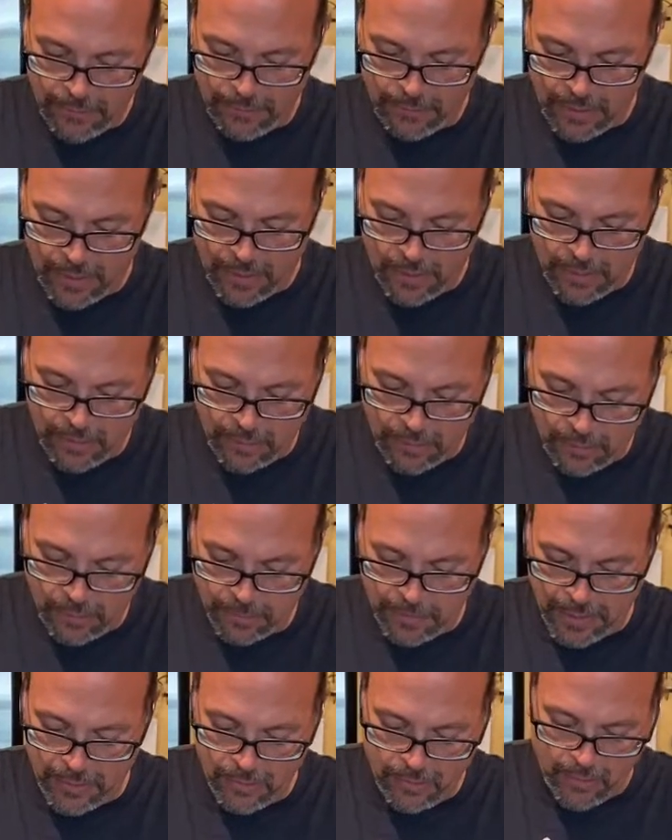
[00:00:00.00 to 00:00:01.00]
And it
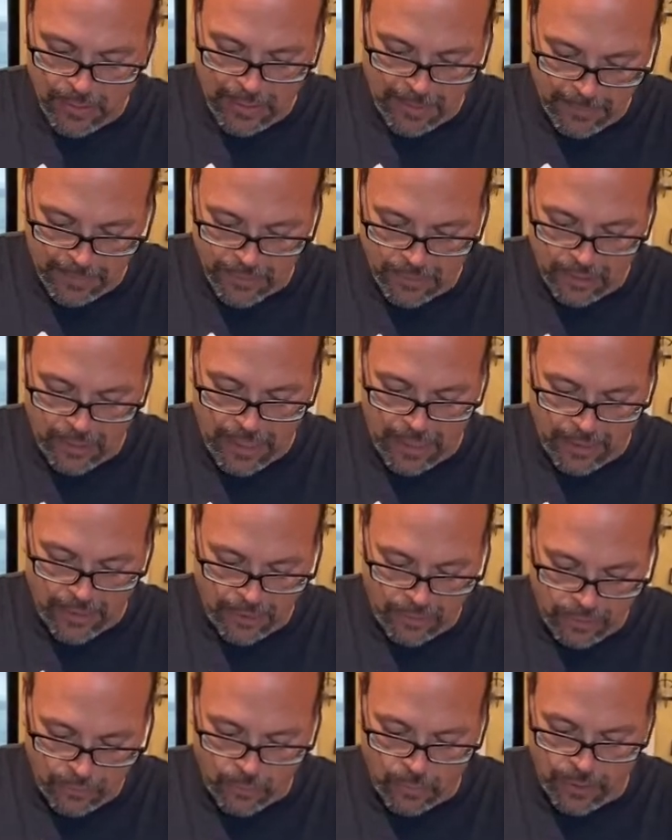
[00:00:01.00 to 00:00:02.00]
depends on how much
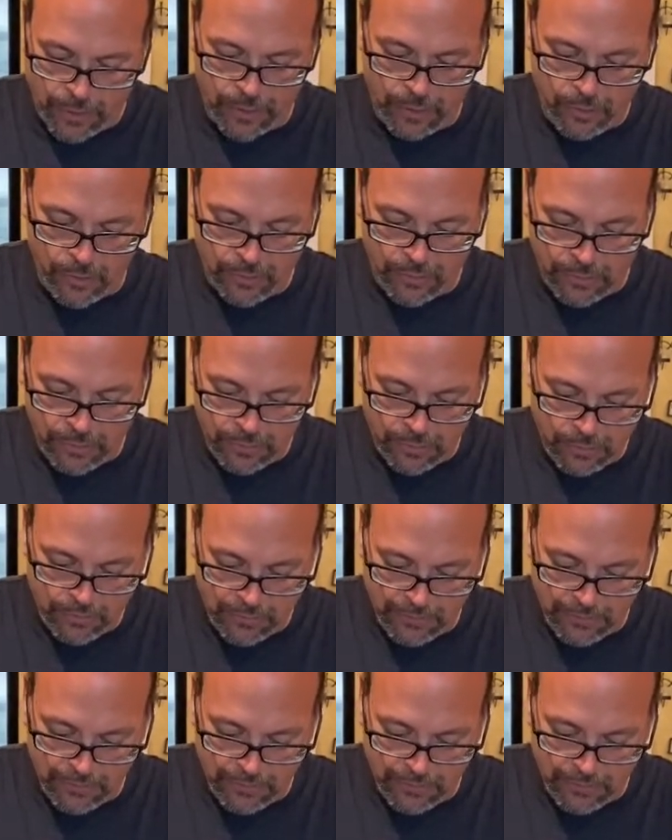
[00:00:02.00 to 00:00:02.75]
lettuce you wanna use.